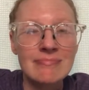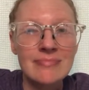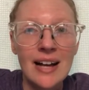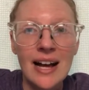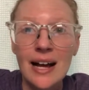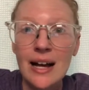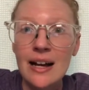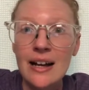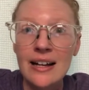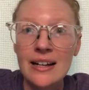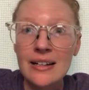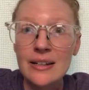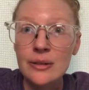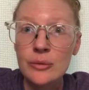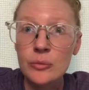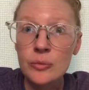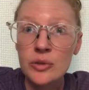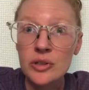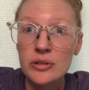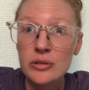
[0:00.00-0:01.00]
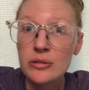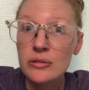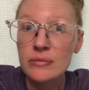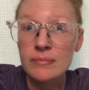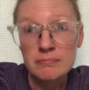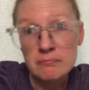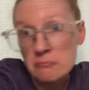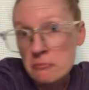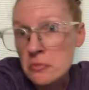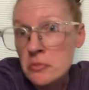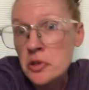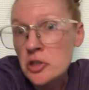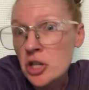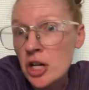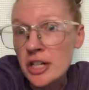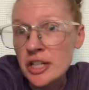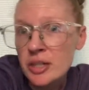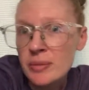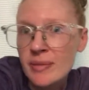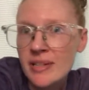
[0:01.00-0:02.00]
I will
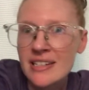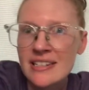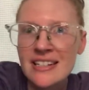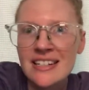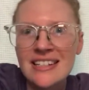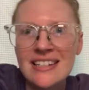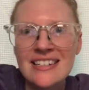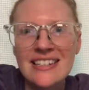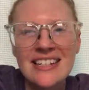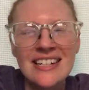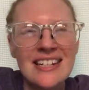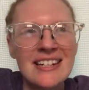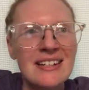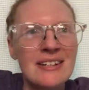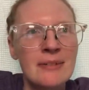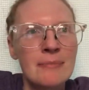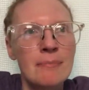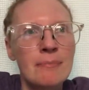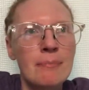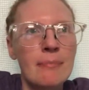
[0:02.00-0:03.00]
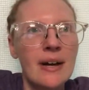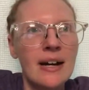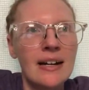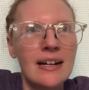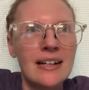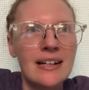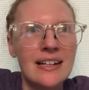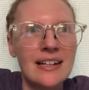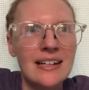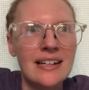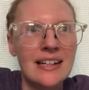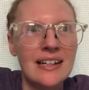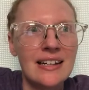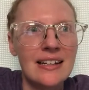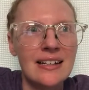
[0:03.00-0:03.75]
document it. My